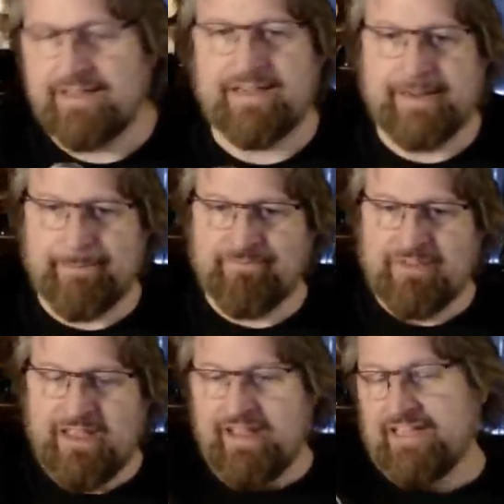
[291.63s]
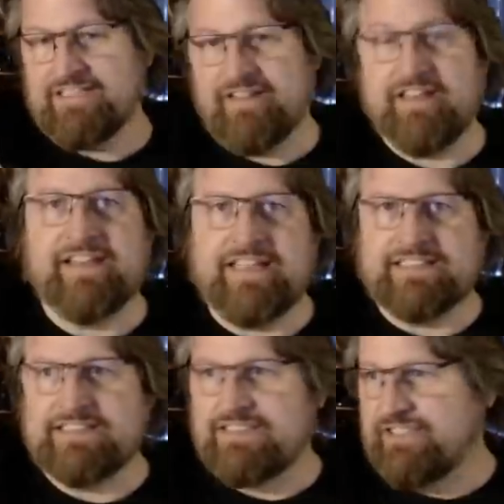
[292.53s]
Um, that's nothing
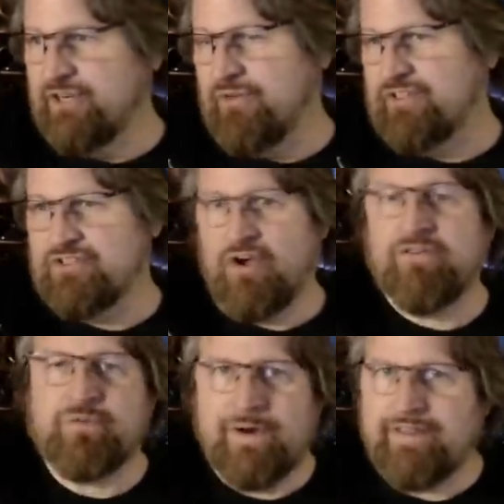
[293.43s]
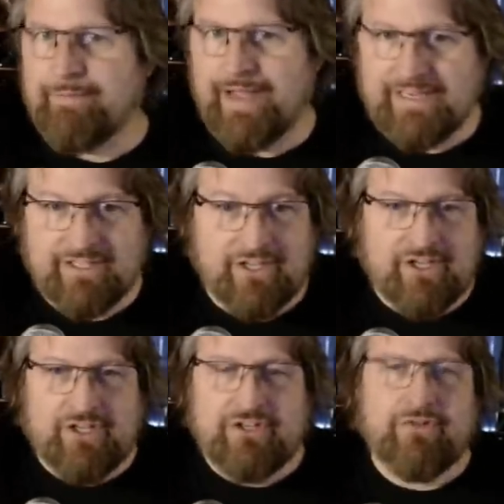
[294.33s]
against, you know, the software that might
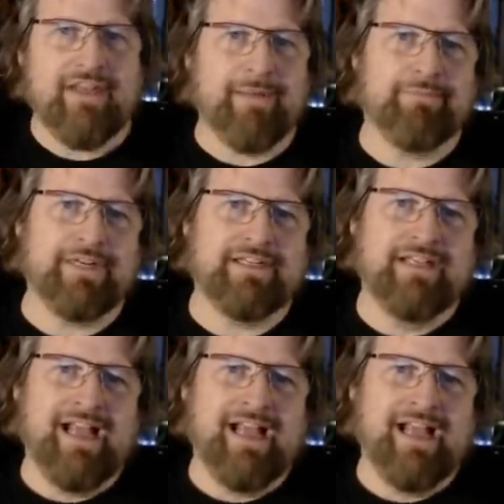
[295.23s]
do that, but